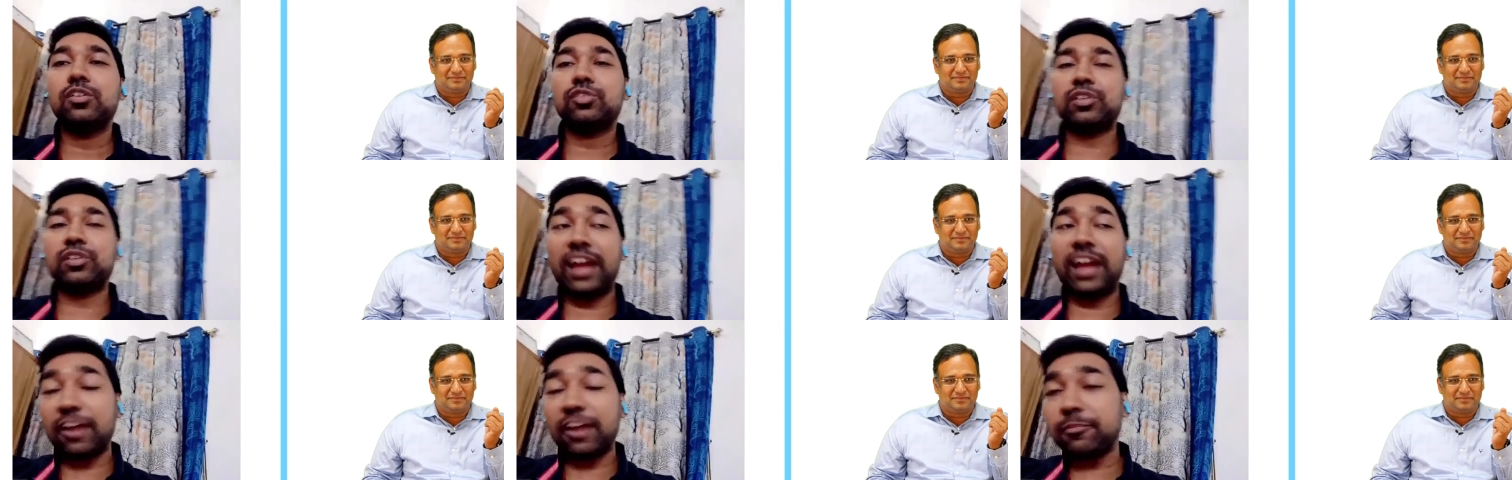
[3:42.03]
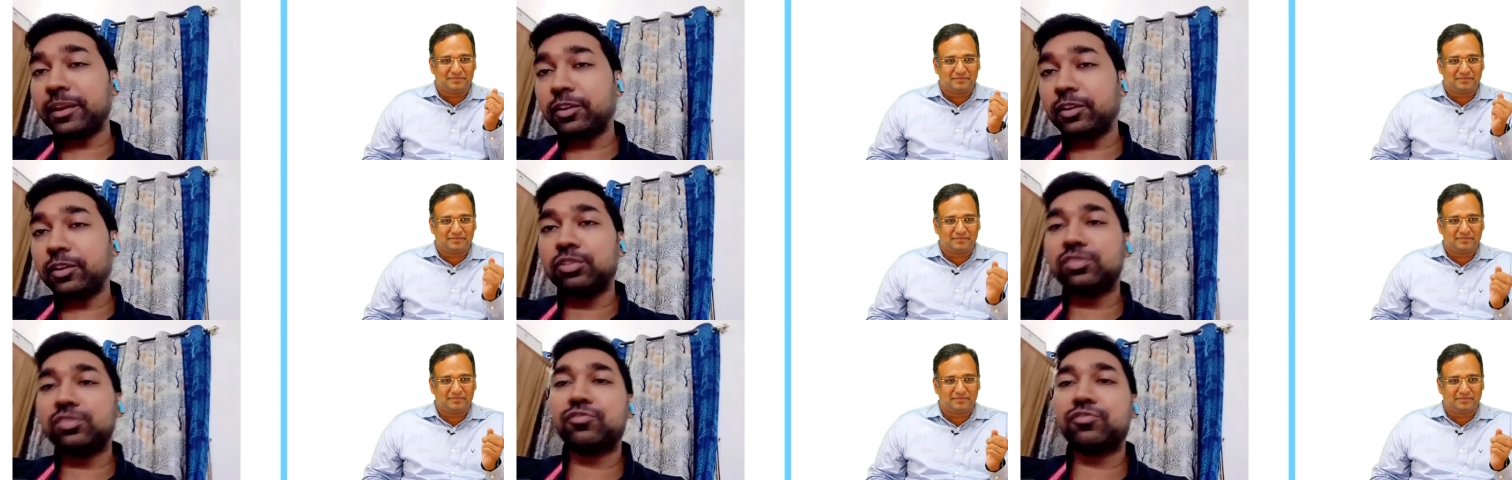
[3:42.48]
Speaker 1: So I have my
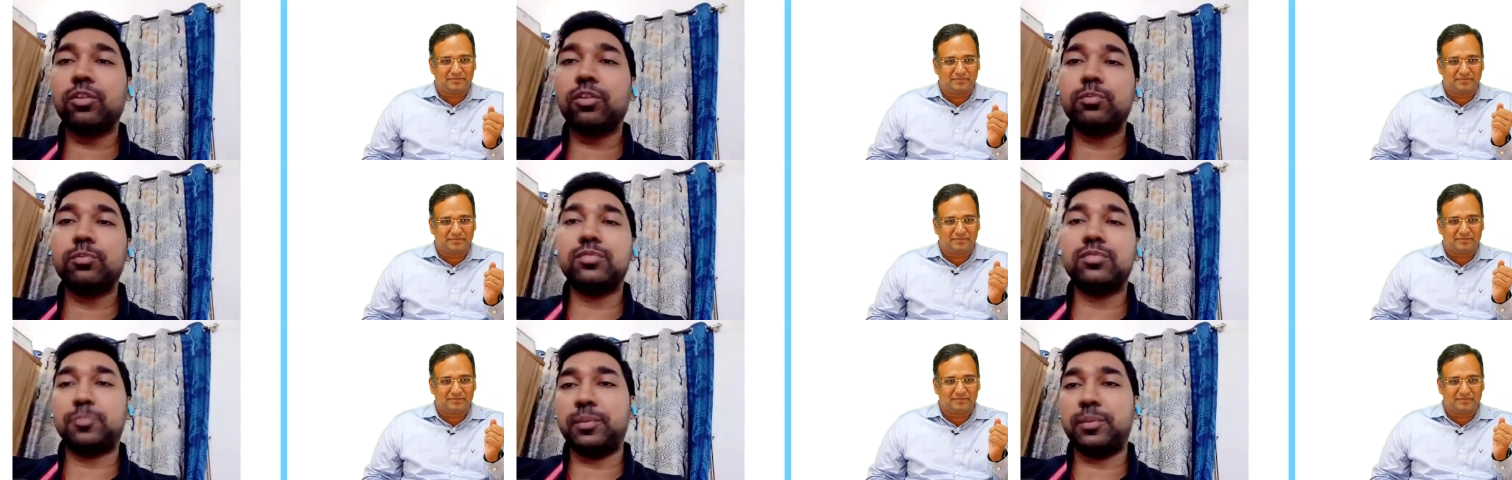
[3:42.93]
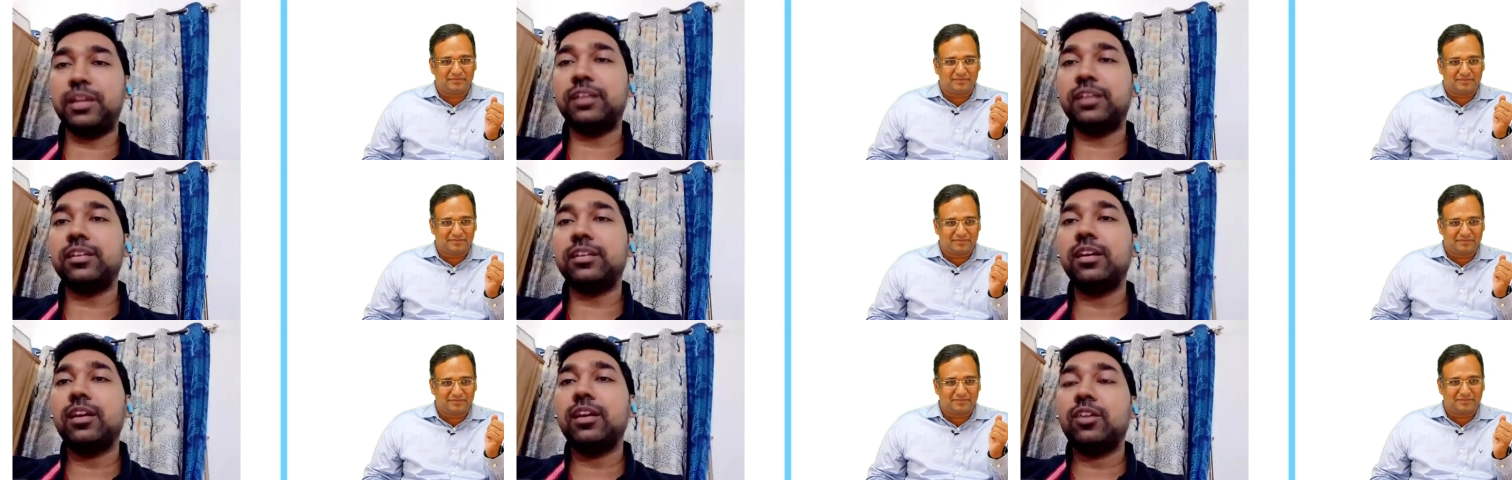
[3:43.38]
notes from
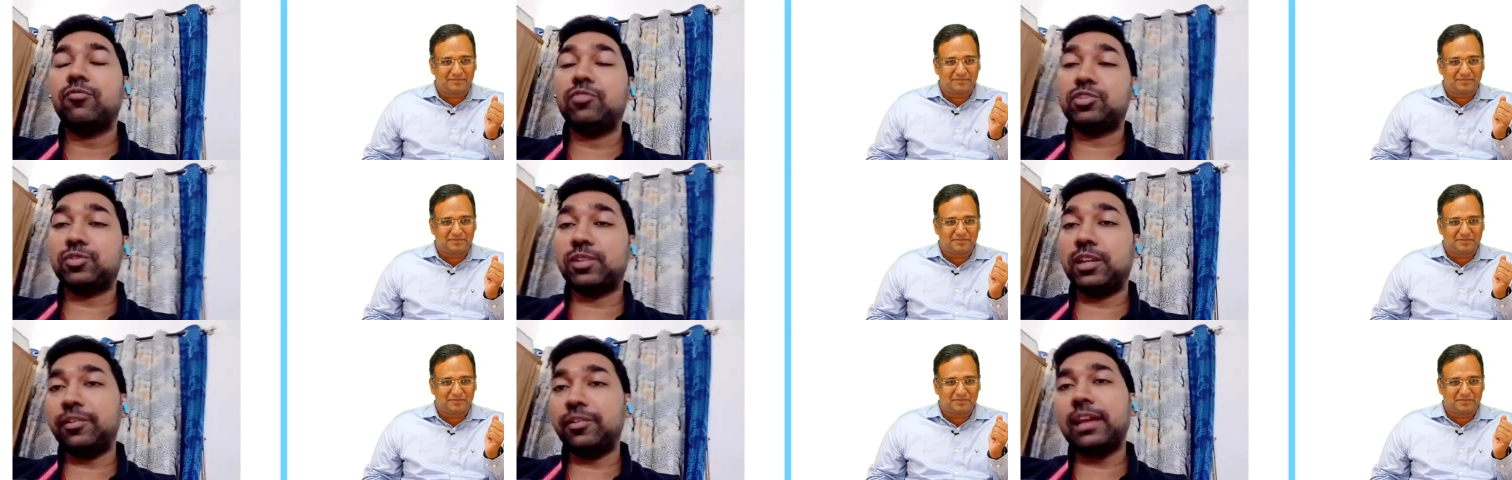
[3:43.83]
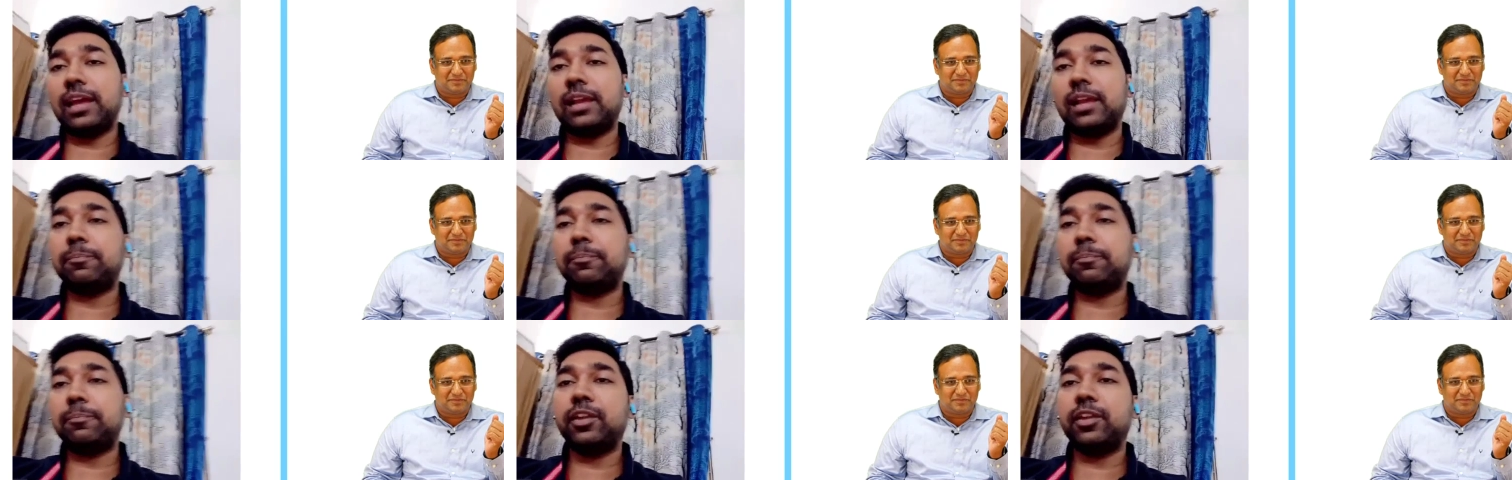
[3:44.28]
Speed, which will even
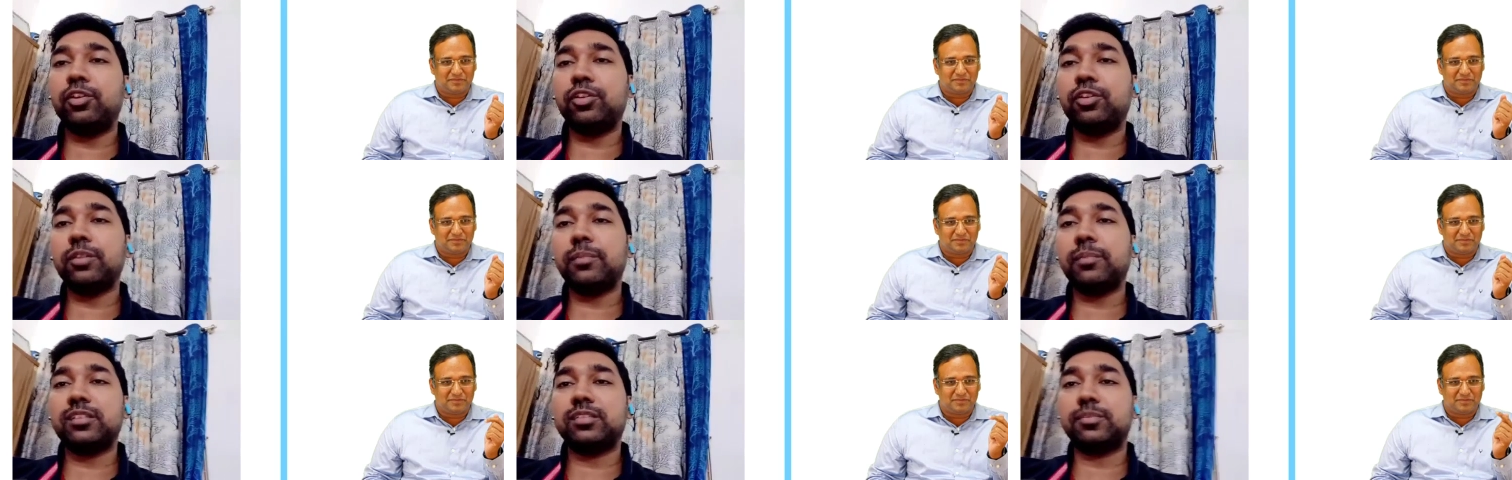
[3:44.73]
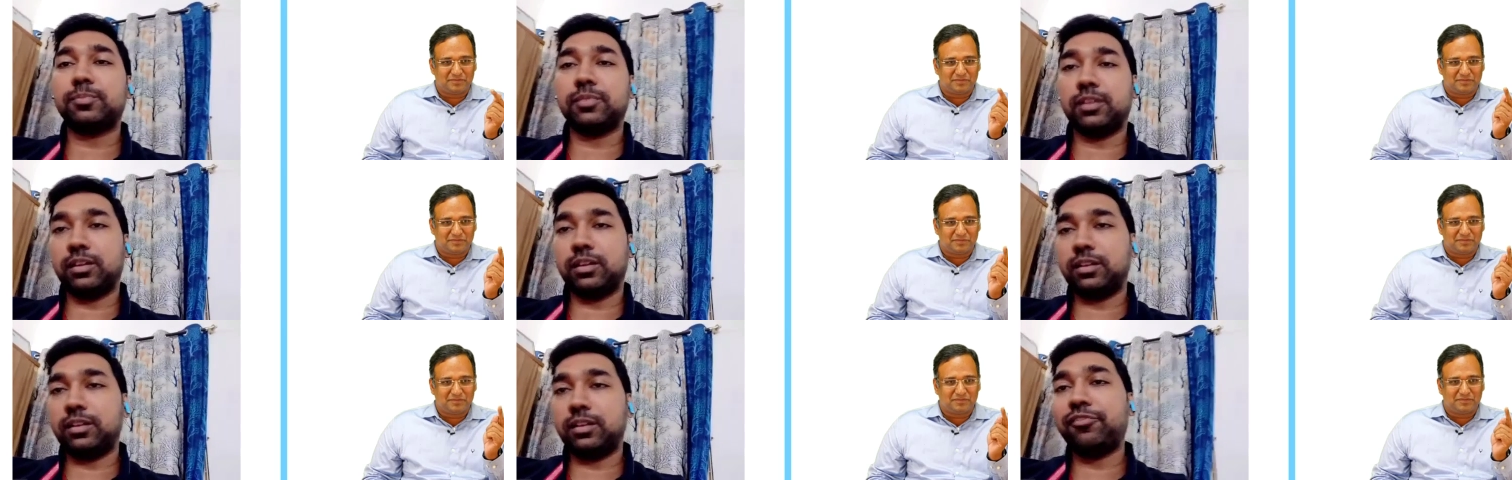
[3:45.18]
help me during my
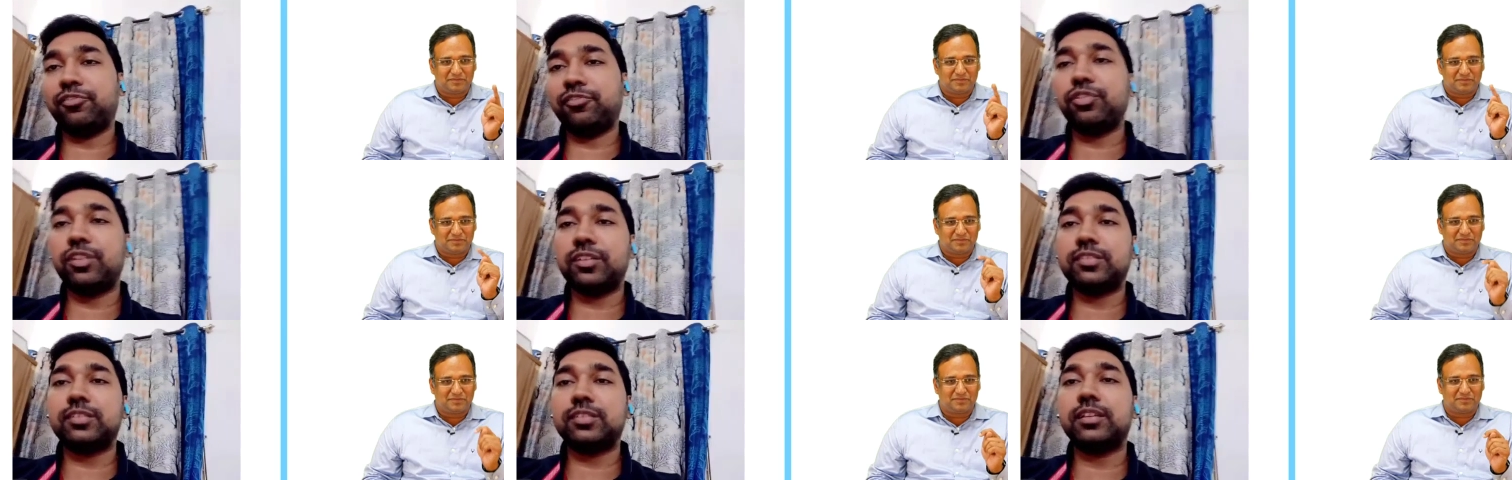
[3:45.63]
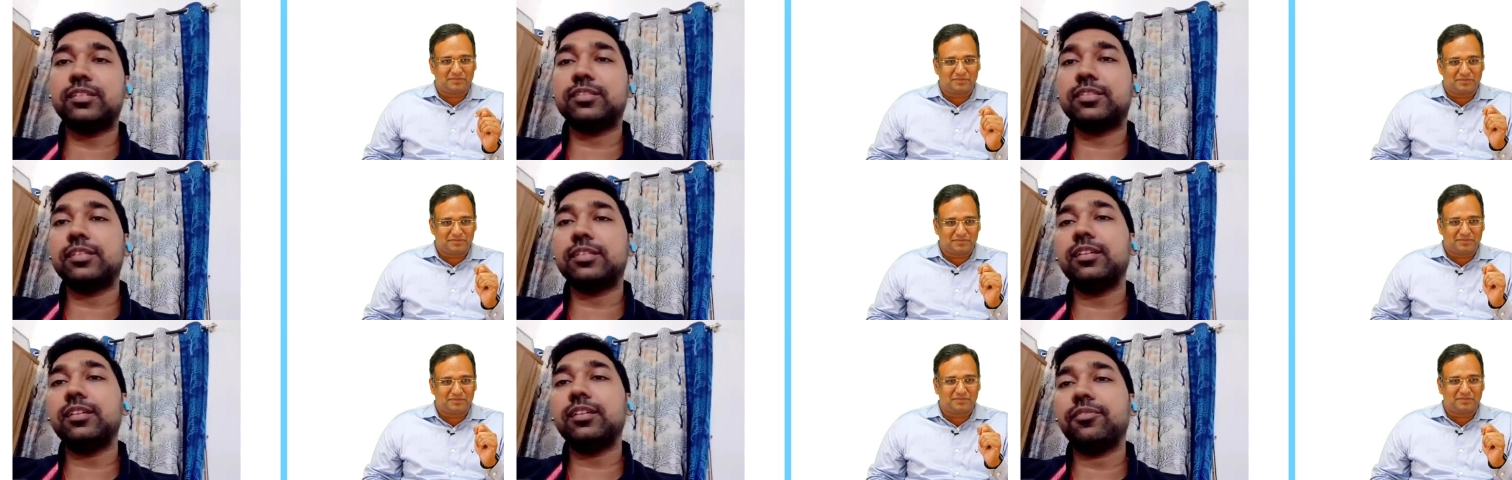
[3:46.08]
nephro
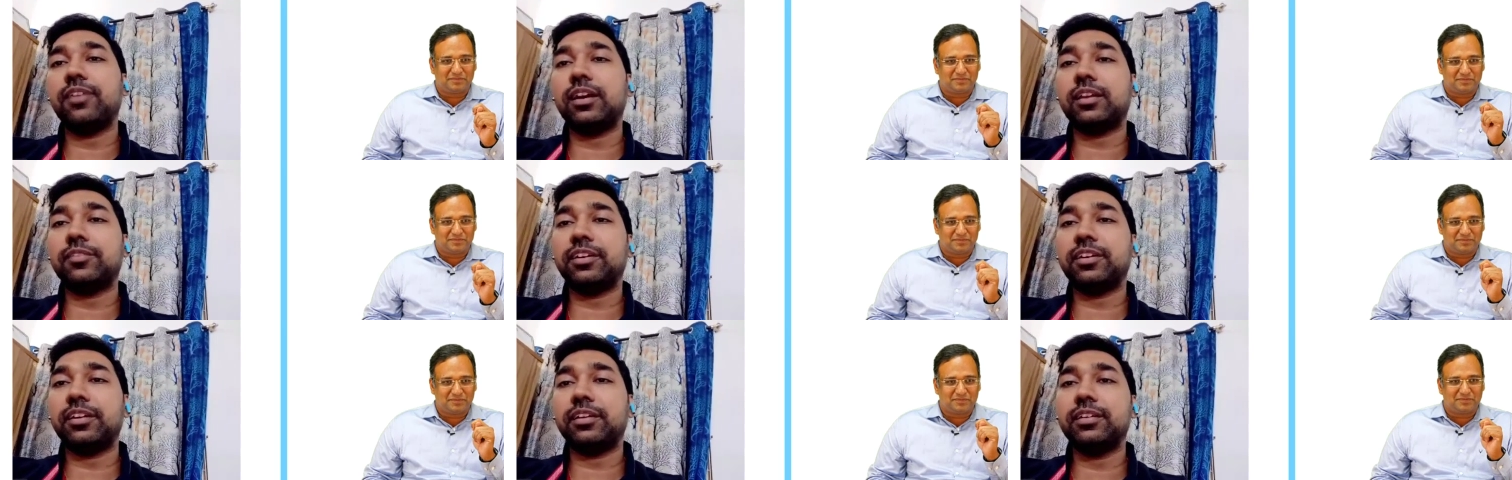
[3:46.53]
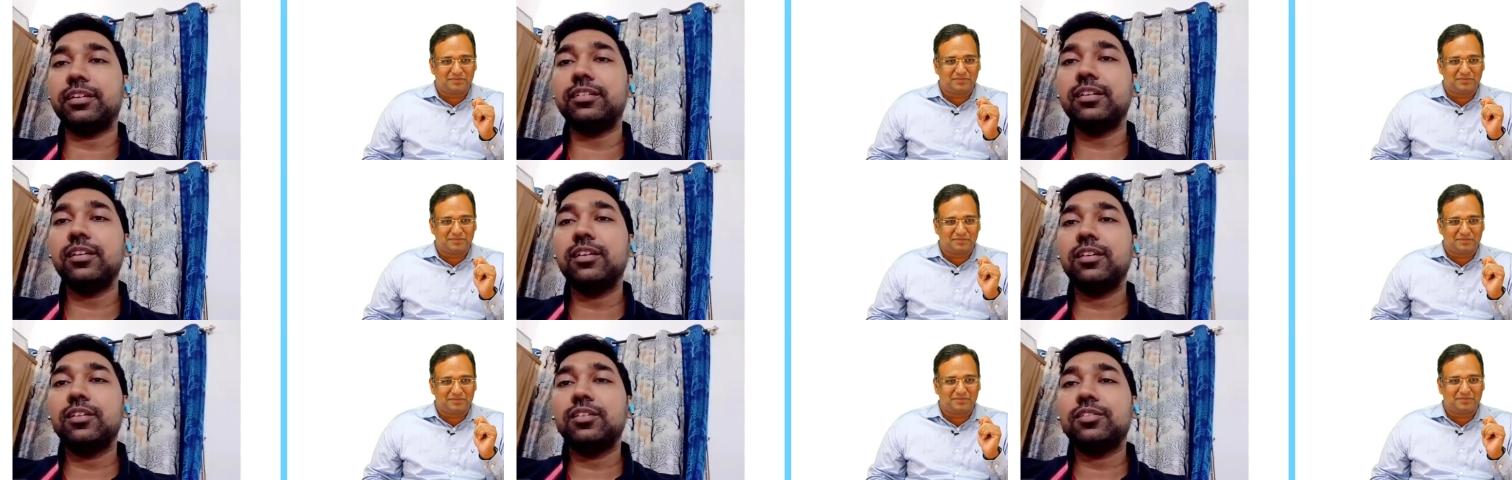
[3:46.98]
residency wherever I get.